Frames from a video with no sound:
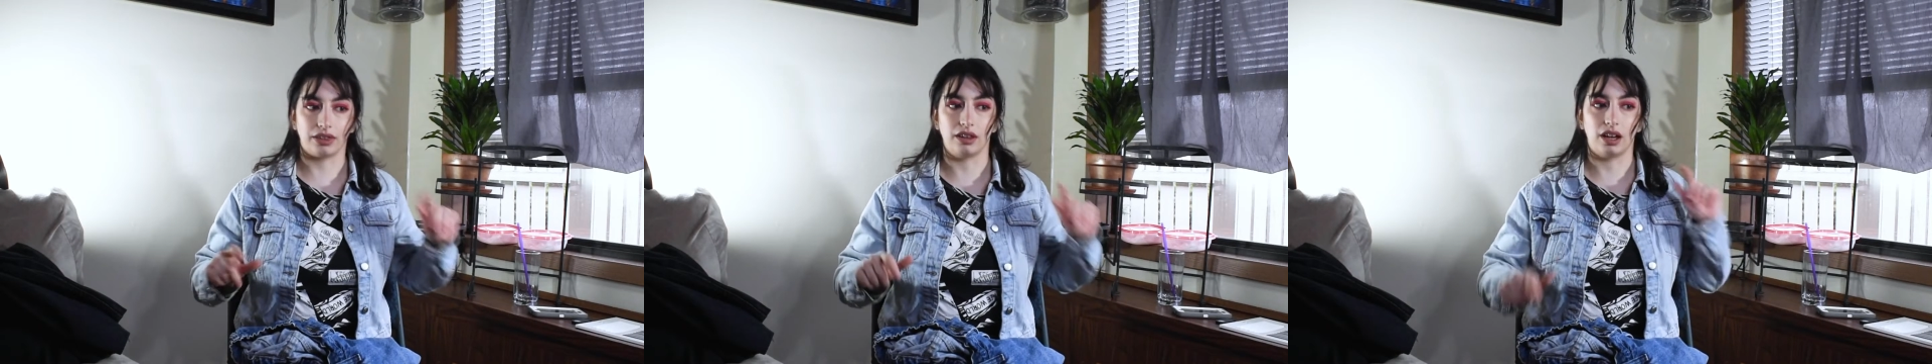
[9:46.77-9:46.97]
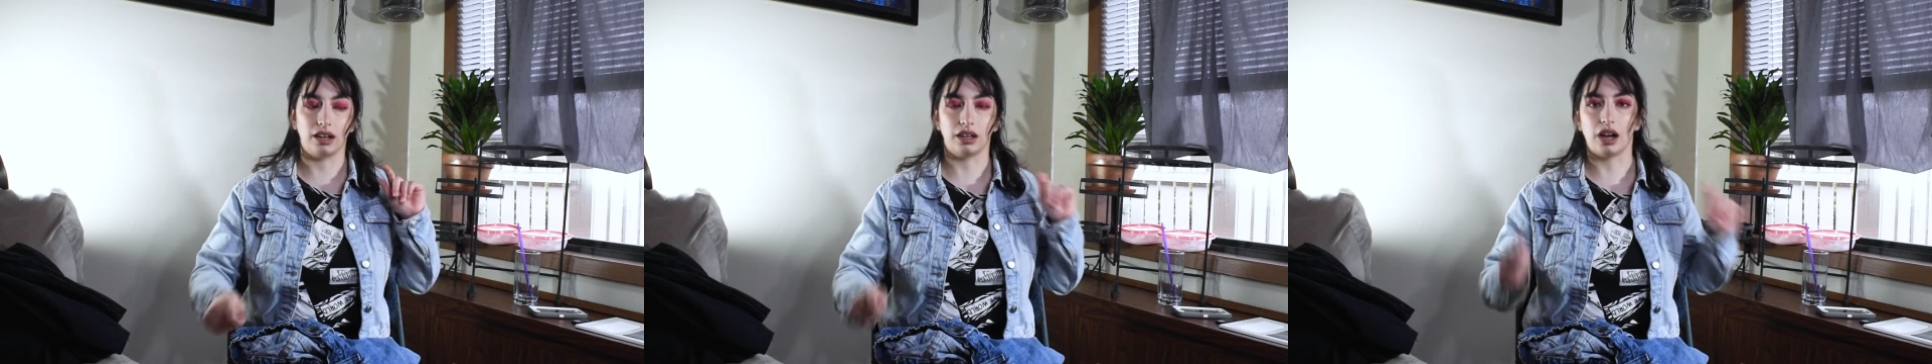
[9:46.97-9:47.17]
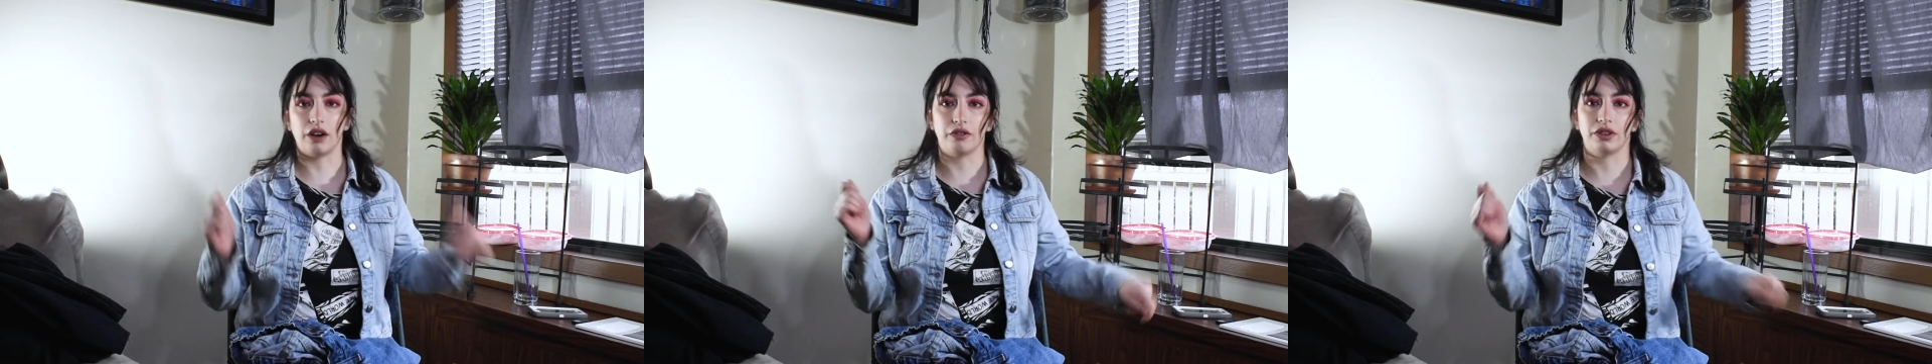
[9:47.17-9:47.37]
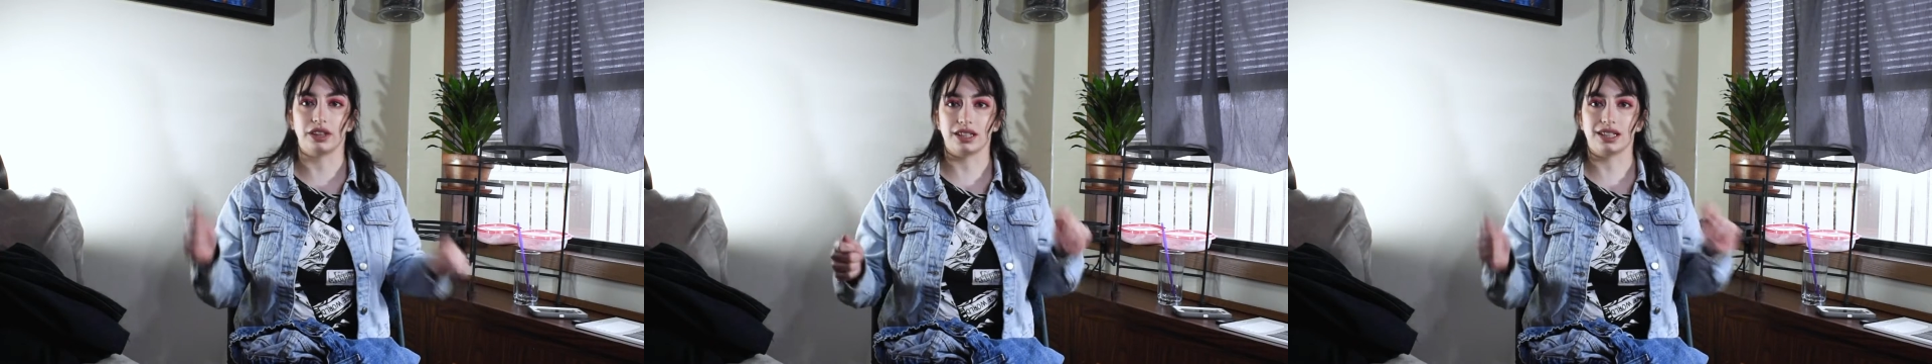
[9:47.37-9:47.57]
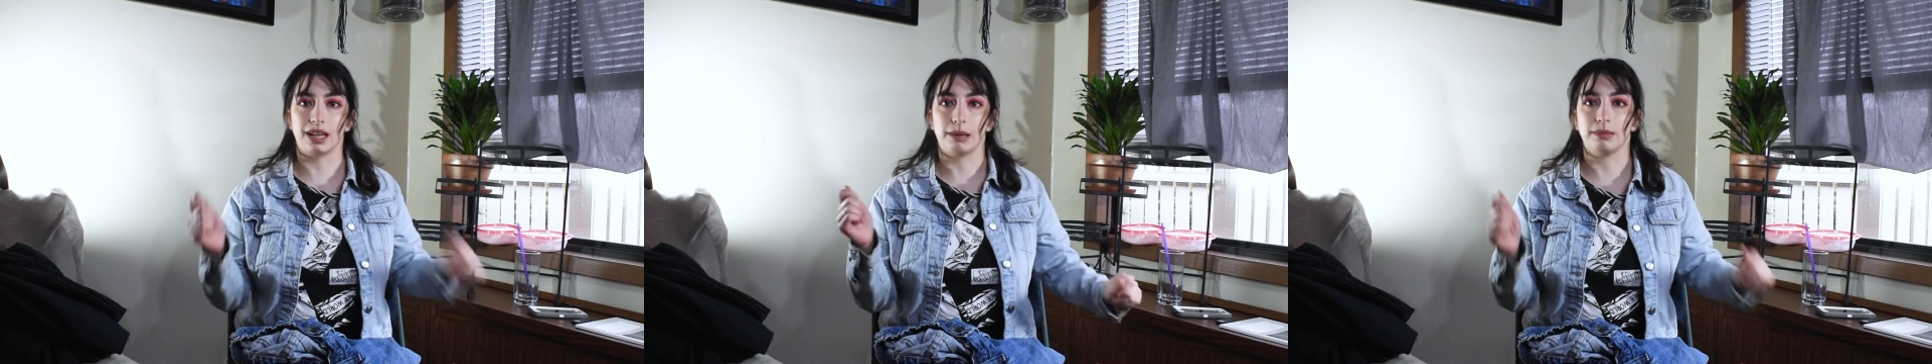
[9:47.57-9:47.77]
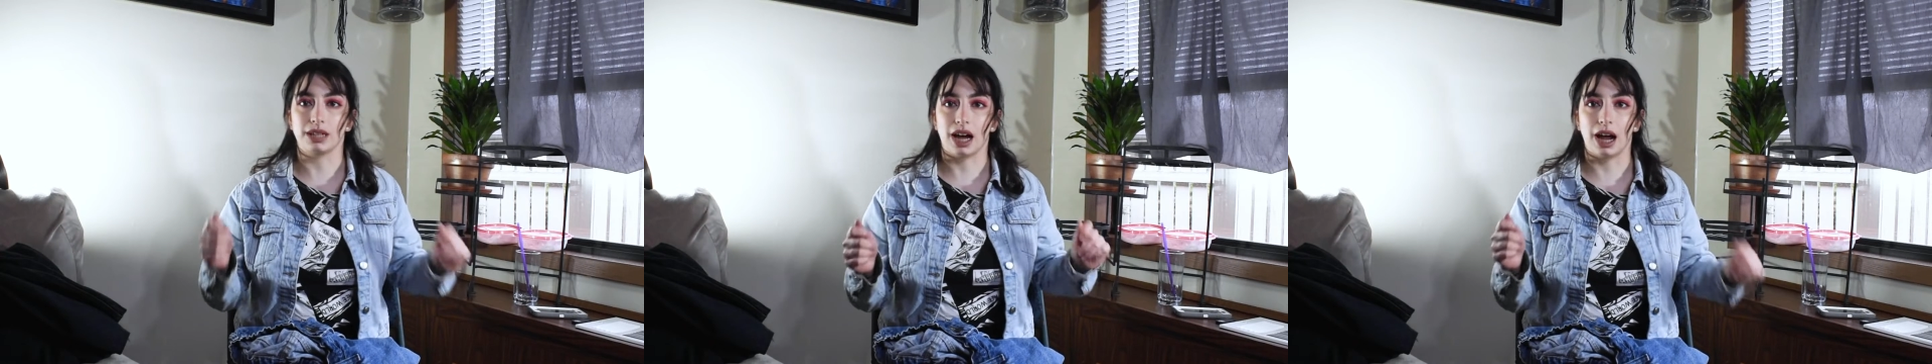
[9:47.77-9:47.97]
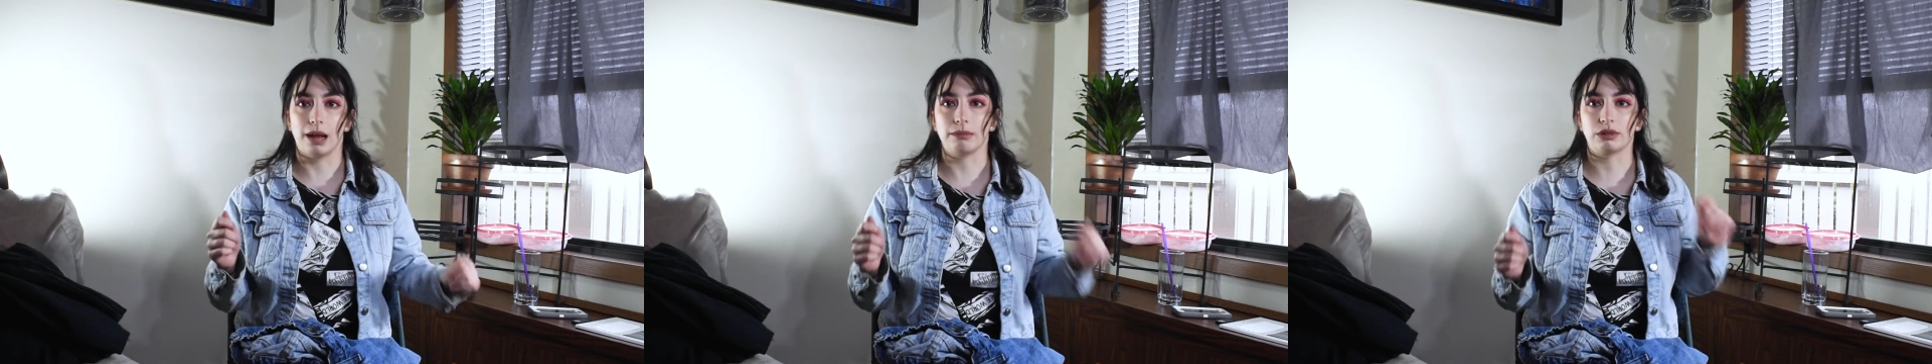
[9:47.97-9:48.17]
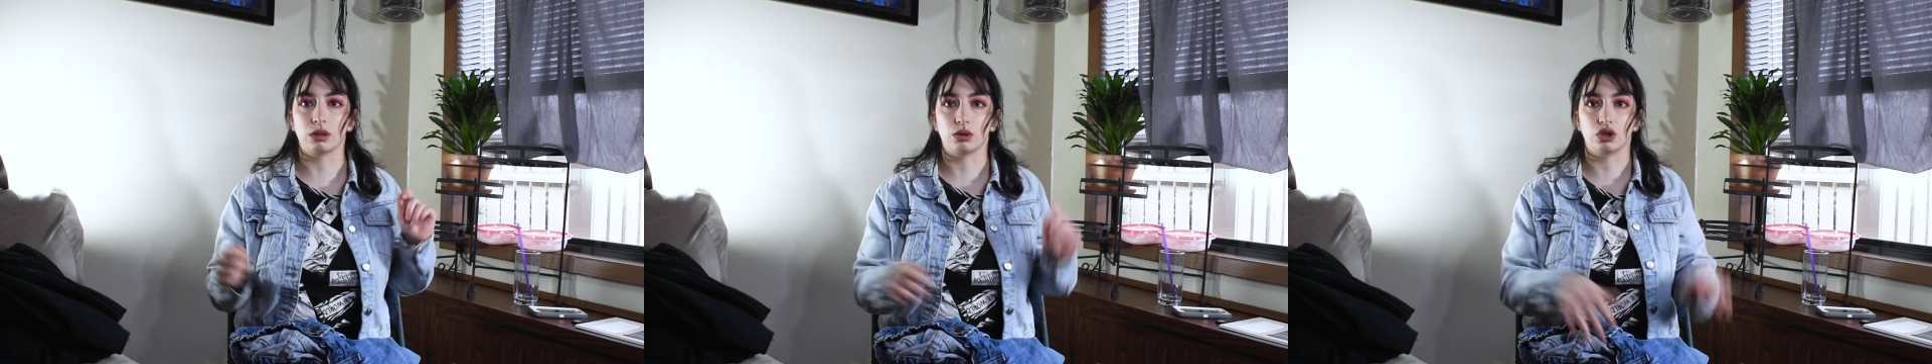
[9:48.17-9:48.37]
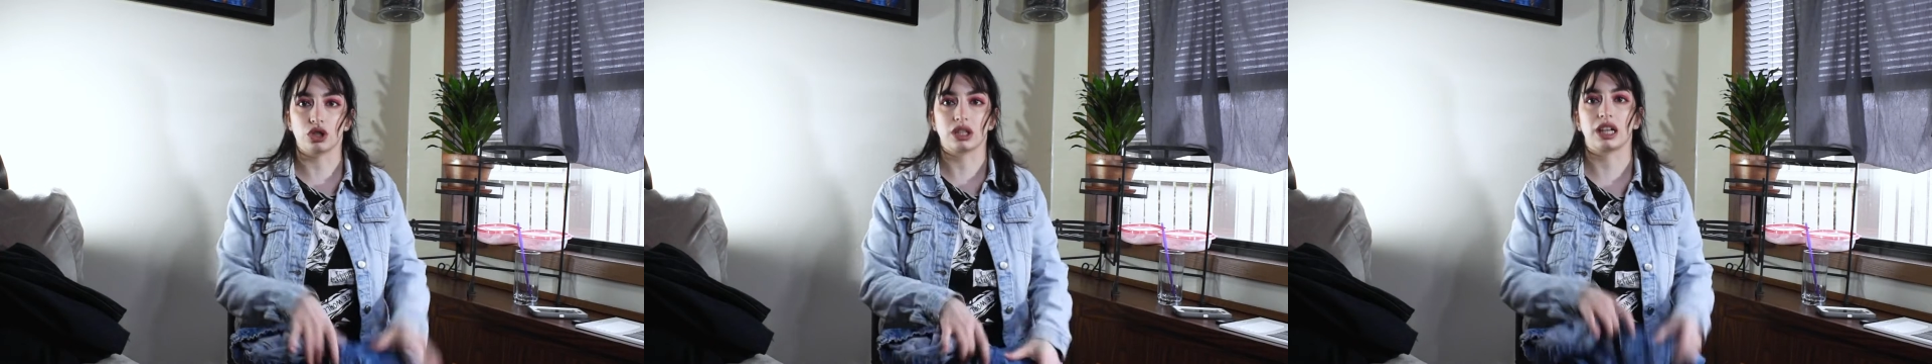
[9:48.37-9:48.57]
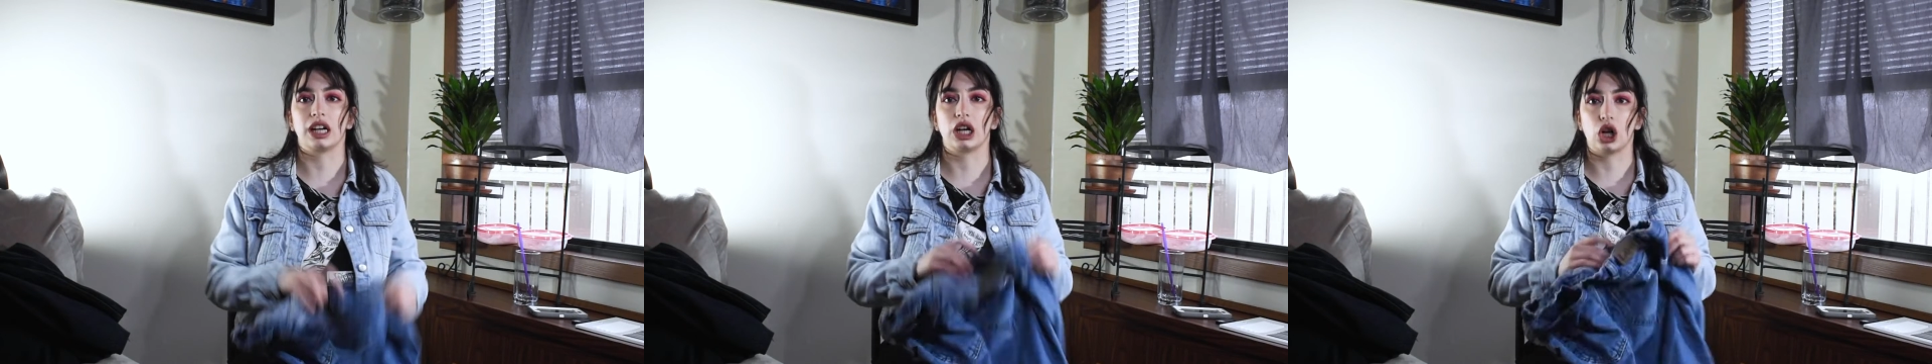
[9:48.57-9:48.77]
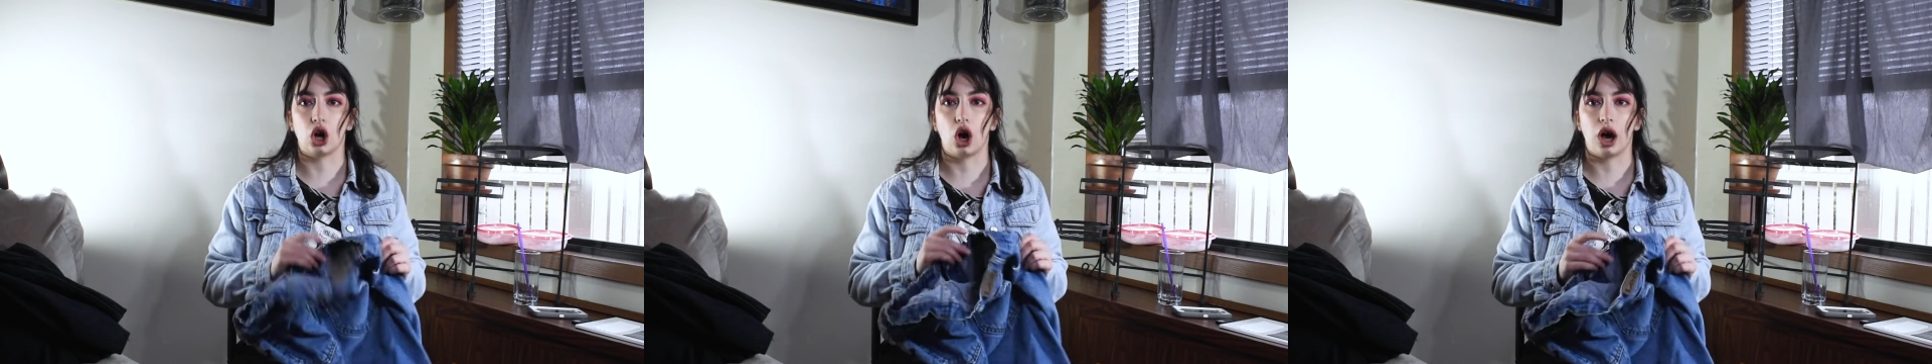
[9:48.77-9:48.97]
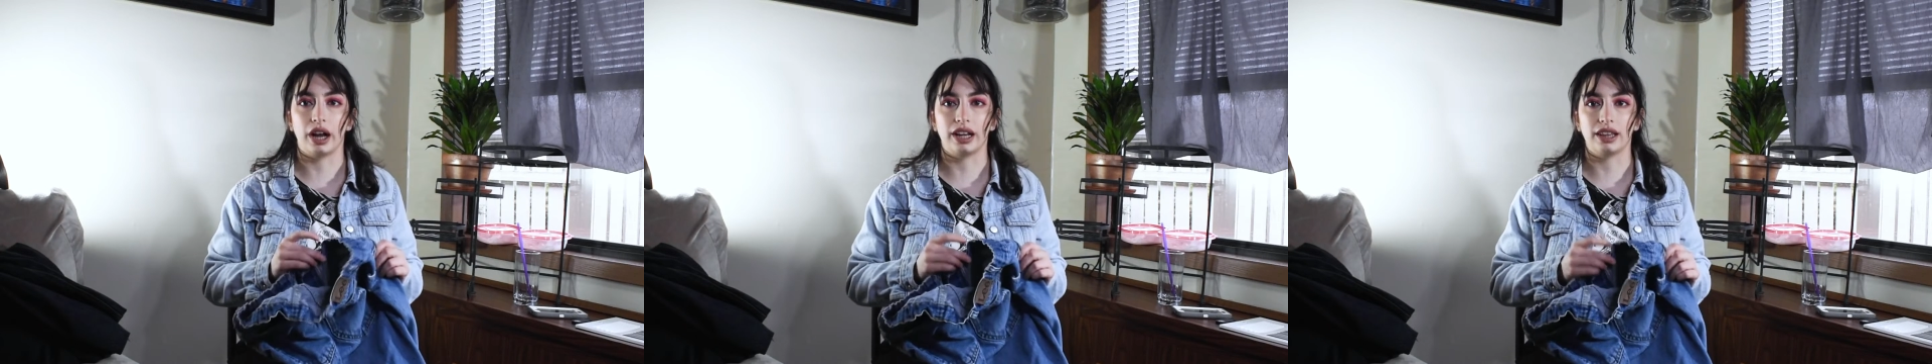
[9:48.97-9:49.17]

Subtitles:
enough at the same time, so it was just getting caught